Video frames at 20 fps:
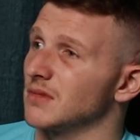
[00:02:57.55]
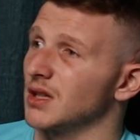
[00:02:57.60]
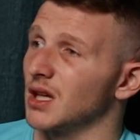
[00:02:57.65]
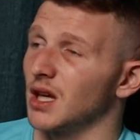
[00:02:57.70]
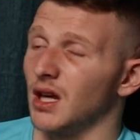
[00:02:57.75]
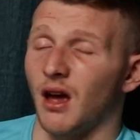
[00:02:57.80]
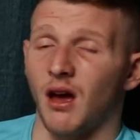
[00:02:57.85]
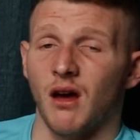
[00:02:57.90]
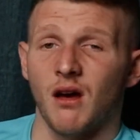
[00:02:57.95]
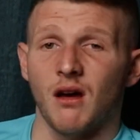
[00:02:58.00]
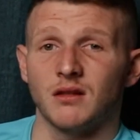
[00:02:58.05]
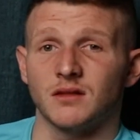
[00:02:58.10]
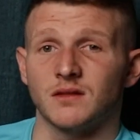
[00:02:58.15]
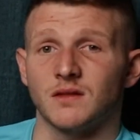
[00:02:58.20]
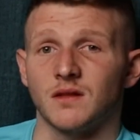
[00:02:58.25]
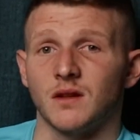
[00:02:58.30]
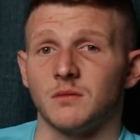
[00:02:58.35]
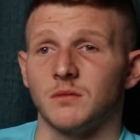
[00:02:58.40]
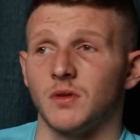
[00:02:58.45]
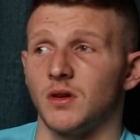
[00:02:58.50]
It hurts
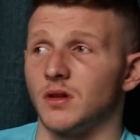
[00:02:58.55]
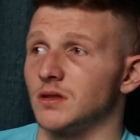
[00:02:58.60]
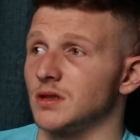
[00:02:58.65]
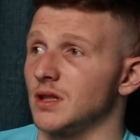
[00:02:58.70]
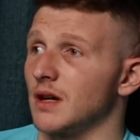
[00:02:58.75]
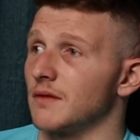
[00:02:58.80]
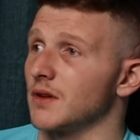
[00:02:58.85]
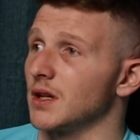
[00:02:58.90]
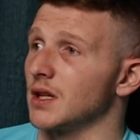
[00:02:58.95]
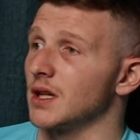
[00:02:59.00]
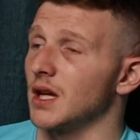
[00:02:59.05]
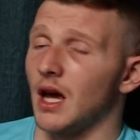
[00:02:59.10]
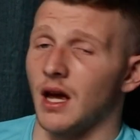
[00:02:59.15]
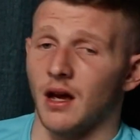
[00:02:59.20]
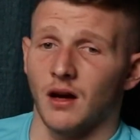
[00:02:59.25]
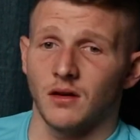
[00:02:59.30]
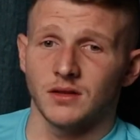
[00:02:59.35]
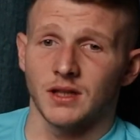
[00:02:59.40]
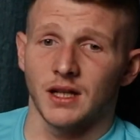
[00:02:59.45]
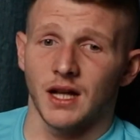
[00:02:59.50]
too much. Every day
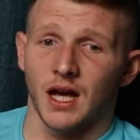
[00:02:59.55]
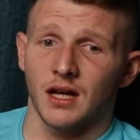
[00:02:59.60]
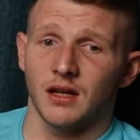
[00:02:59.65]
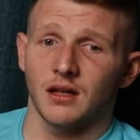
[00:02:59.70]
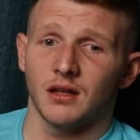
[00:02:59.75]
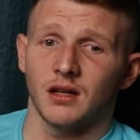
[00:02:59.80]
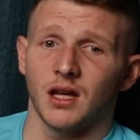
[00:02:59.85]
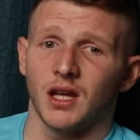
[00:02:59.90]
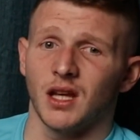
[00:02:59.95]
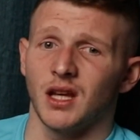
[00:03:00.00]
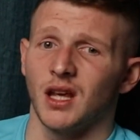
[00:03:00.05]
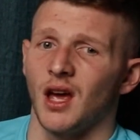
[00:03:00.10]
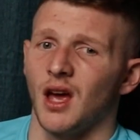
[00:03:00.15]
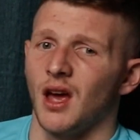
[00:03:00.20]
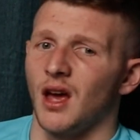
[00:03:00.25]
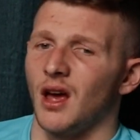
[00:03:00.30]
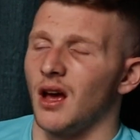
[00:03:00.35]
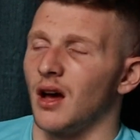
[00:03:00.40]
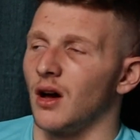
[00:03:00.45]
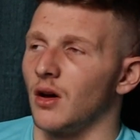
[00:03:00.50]
I was in agony.
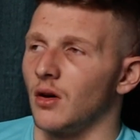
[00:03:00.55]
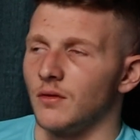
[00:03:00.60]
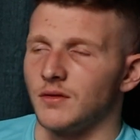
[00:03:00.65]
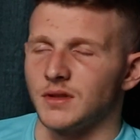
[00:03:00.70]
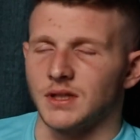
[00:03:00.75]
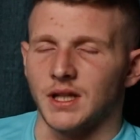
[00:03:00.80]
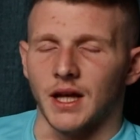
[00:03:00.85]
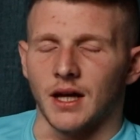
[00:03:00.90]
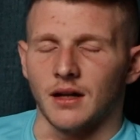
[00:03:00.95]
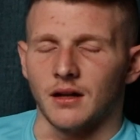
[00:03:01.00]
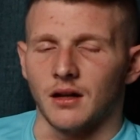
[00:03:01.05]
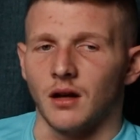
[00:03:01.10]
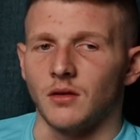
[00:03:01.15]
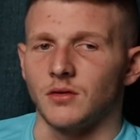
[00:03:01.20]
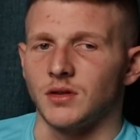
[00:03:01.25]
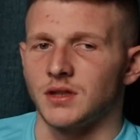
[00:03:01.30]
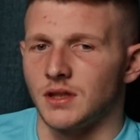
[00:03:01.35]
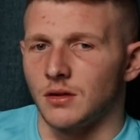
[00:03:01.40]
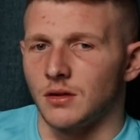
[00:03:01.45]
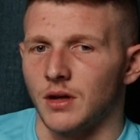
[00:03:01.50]
I
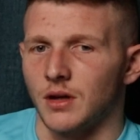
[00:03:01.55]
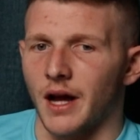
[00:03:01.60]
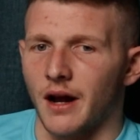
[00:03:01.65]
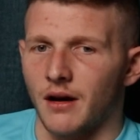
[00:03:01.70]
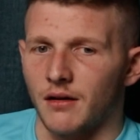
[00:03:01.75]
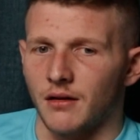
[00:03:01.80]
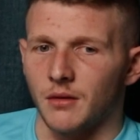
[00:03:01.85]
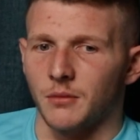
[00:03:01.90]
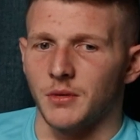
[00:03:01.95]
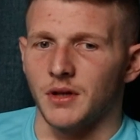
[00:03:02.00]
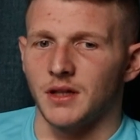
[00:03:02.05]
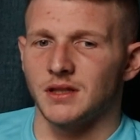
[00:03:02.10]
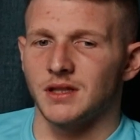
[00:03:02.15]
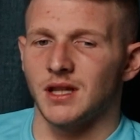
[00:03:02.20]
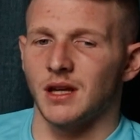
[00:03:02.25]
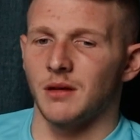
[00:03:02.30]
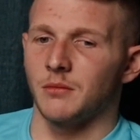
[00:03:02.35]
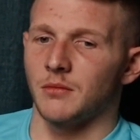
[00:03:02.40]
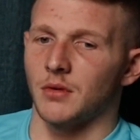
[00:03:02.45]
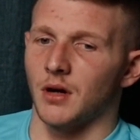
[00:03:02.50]
was carrying a bit of
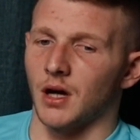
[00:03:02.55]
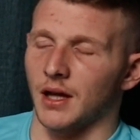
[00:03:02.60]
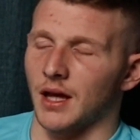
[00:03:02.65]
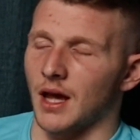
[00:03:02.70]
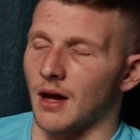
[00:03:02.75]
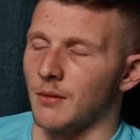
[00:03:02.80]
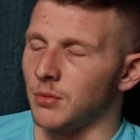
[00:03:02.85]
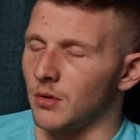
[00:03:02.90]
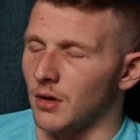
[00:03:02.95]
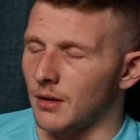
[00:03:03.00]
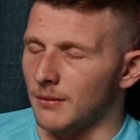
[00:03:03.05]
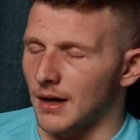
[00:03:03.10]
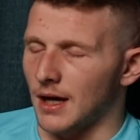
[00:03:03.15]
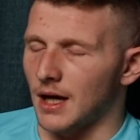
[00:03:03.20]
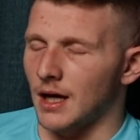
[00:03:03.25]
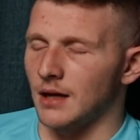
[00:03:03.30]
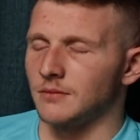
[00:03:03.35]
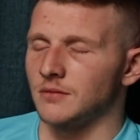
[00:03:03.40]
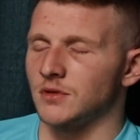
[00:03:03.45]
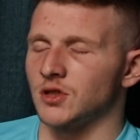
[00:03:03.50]
timber. I kept pulling my
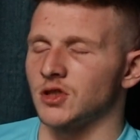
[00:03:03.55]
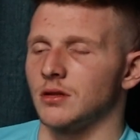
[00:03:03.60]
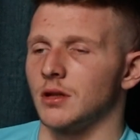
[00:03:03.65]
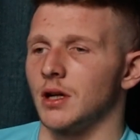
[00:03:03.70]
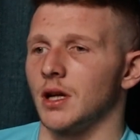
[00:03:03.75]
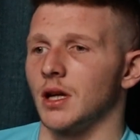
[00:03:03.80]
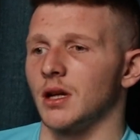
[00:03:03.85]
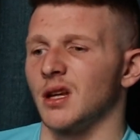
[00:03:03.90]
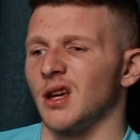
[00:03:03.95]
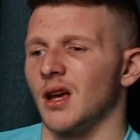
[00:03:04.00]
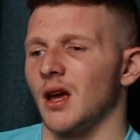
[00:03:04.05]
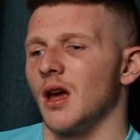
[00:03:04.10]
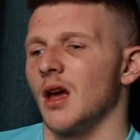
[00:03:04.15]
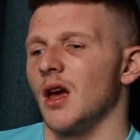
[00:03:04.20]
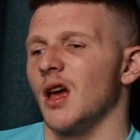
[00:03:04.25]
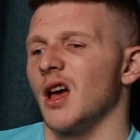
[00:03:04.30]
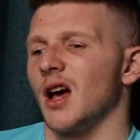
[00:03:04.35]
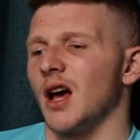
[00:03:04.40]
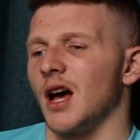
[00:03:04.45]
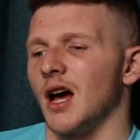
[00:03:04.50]
hamstring,
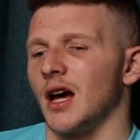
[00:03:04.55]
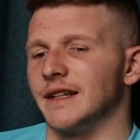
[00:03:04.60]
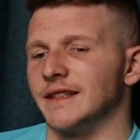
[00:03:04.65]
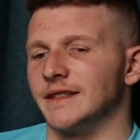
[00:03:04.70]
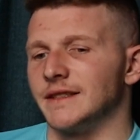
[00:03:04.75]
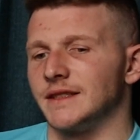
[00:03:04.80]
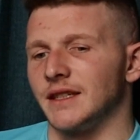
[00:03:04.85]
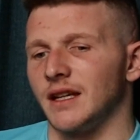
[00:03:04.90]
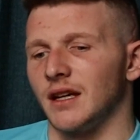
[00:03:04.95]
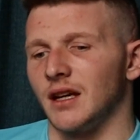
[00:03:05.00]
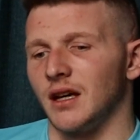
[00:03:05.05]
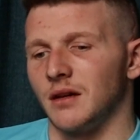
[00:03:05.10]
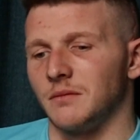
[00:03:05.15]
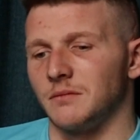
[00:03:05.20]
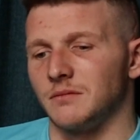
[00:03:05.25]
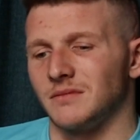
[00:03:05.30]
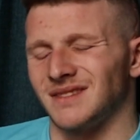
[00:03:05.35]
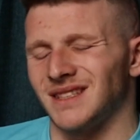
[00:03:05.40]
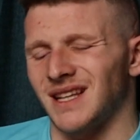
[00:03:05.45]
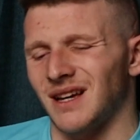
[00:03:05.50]
and
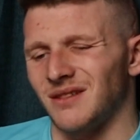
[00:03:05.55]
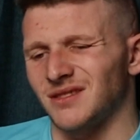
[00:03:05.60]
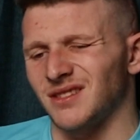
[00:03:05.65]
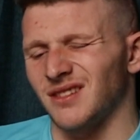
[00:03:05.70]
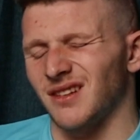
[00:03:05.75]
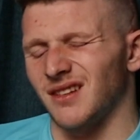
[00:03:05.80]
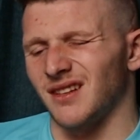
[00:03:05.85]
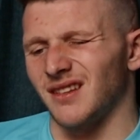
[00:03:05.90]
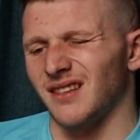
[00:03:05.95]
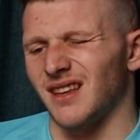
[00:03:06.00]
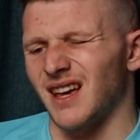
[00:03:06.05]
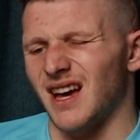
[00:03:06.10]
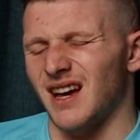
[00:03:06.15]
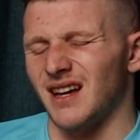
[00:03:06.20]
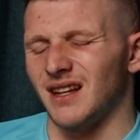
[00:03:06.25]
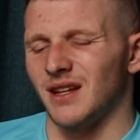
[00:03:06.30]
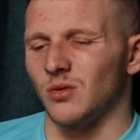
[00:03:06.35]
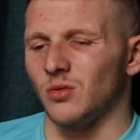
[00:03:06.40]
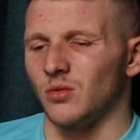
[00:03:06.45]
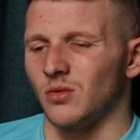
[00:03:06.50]
that was kind of
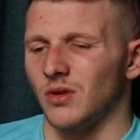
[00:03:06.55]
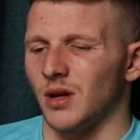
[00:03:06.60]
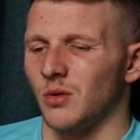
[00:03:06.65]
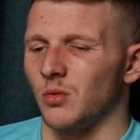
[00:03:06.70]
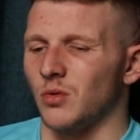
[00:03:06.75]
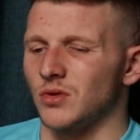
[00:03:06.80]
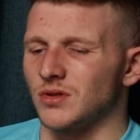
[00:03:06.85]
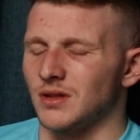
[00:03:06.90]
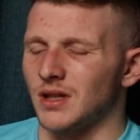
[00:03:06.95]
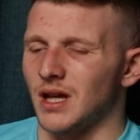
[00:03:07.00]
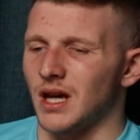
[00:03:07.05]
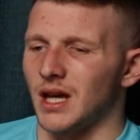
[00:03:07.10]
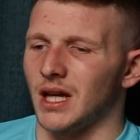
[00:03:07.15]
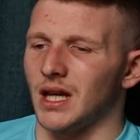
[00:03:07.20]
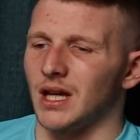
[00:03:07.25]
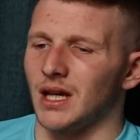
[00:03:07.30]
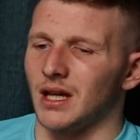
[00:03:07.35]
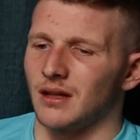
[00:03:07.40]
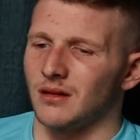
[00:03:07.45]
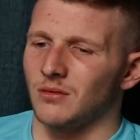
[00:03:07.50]
that. And it wasn't
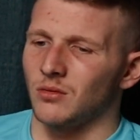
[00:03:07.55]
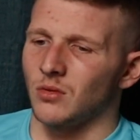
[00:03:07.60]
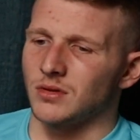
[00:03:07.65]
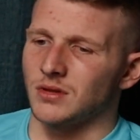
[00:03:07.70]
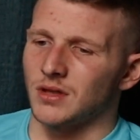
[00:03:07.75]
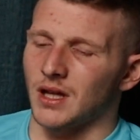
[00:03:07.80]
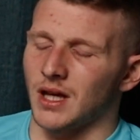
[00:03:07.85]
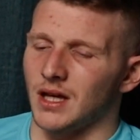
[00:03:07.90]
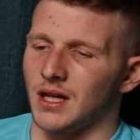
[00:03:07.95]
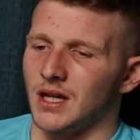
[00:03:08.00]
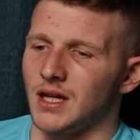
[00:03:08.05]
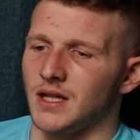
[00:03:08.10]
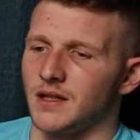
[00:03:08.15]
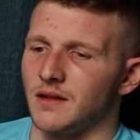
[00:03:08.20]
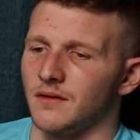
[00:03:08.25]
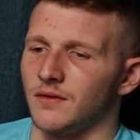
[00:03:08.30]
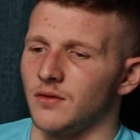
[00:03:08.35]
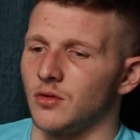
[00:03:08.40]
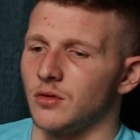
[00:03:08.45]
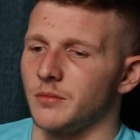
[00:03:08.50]
that
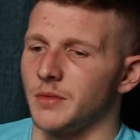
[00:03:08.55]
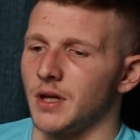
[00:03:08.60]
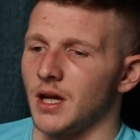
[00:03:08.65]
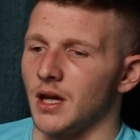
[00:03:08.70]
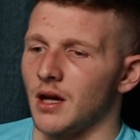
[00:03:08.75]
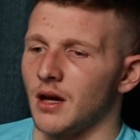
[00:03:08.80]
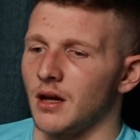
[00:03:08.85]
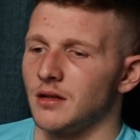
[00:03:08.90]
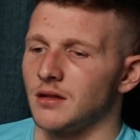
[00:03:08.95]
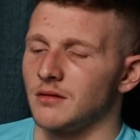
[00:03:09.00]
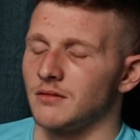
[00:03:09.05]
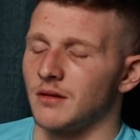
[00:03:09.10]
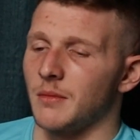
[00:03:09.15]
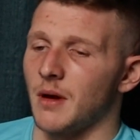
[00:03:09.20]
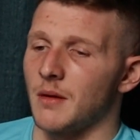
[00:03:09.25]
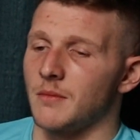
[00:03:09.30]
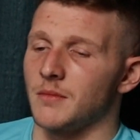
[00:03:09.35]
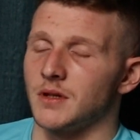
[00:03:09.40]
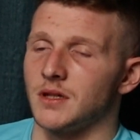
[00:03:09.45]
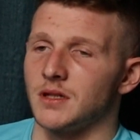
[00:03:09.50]
easy for me. And I
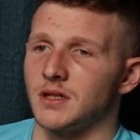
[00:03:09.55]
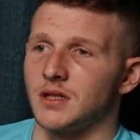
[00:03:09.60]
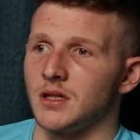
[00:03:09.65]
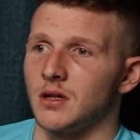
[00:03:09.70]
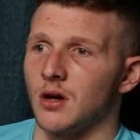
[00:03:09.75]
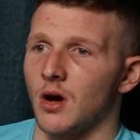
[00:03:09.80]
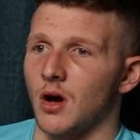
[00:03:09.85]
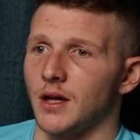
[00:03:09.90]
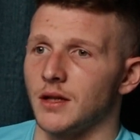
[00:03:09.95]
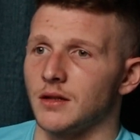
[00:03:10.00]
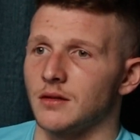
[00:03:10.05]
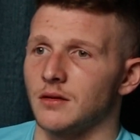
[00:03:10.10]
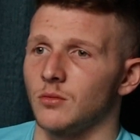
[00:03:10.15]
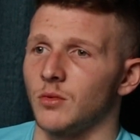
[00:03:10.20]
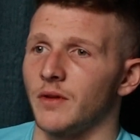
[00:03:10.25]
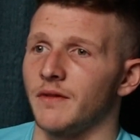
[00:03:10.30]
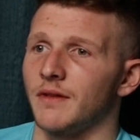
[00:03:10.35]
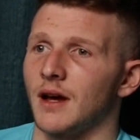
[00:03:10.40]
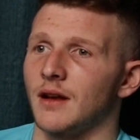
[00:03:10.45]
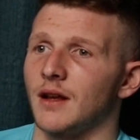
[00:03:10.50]
remember the night
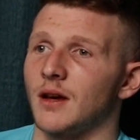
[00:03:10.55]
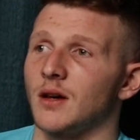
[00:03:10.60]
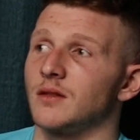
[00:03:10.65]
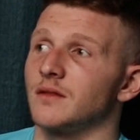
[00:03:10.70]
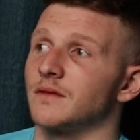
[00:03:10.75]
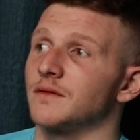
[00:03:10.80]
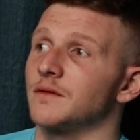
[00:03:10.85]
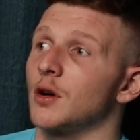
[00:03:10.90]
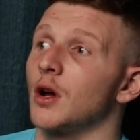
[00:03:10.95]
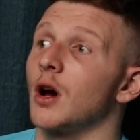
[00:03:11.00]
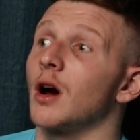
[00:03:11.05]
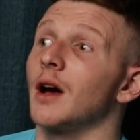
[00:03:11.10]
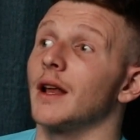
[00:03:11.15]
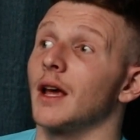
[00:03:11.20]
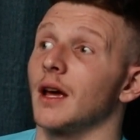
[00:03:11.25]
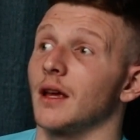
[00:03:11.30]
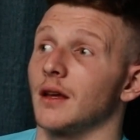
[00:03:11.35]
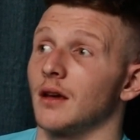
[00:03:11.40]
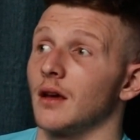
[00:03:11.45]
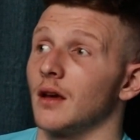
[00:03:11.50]
we found out on the
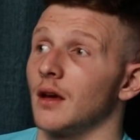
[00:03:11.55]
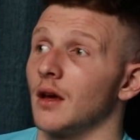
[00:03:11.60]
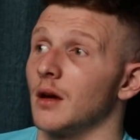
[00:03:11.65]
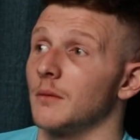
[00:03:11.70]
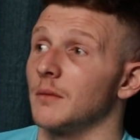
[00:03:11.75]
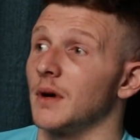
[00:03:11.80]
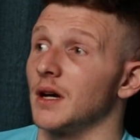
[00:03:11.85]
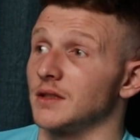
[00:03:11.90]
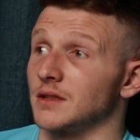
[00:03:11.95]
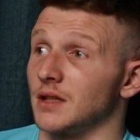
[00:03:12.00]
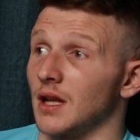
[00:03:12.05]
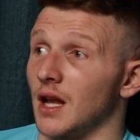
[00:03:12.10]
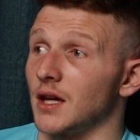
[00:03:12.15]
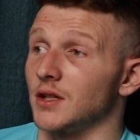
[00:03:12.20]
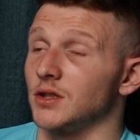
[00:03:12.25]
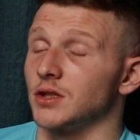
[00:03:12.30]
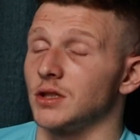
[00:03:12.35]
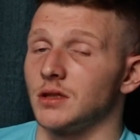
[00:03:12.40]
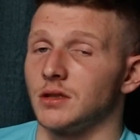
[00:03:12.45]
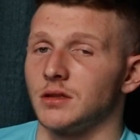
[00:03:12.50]
Friday about
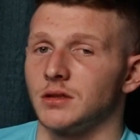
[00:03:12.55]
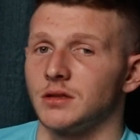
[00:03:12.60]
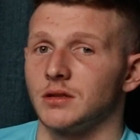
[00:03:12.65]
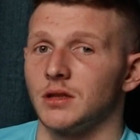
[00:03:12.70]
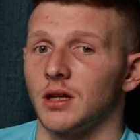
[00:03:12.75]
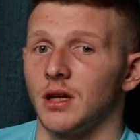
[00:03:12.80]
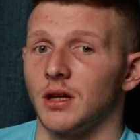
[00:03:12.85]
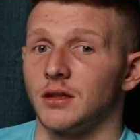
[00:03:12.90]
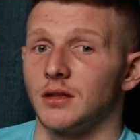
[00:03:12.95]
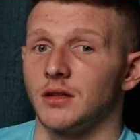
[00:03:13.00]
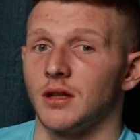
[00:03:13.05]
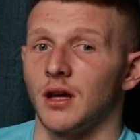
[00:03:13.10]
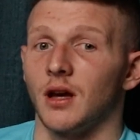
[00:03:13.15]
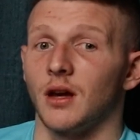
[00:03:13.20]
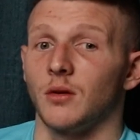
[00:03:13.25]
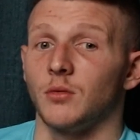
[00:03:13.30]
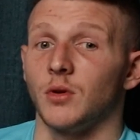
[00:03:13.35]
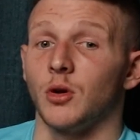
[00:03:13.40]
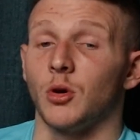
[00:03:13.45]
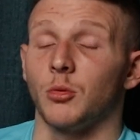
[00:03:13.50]
selection, and
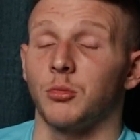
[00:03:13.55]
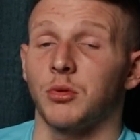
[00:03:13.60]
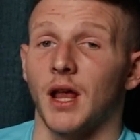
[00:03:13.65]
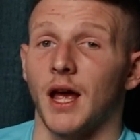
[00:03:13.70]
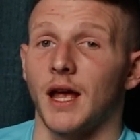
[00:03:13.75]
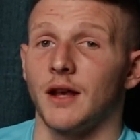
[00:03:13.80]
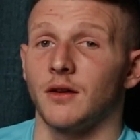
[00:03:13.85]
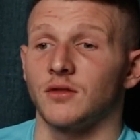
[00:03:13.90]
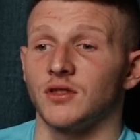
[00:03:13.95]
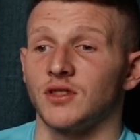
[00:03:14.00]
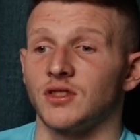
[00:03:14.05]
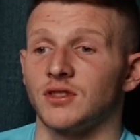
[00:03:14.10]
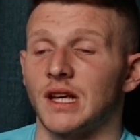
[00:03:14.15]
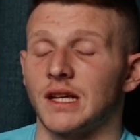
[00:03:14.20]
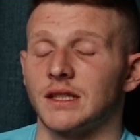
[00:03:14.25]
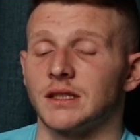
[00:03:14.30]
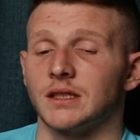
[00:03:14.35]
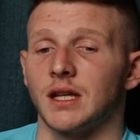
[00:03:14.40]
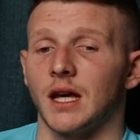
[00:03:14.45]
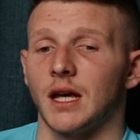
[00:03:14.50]
we were playing on the
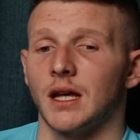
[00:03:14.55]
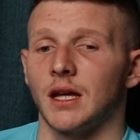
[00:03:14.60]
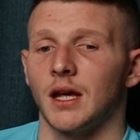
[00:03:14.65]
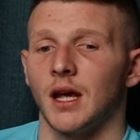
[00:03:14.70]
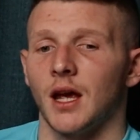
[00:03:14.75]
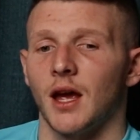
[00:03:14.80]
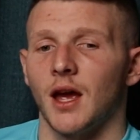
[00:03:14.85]
Saturday.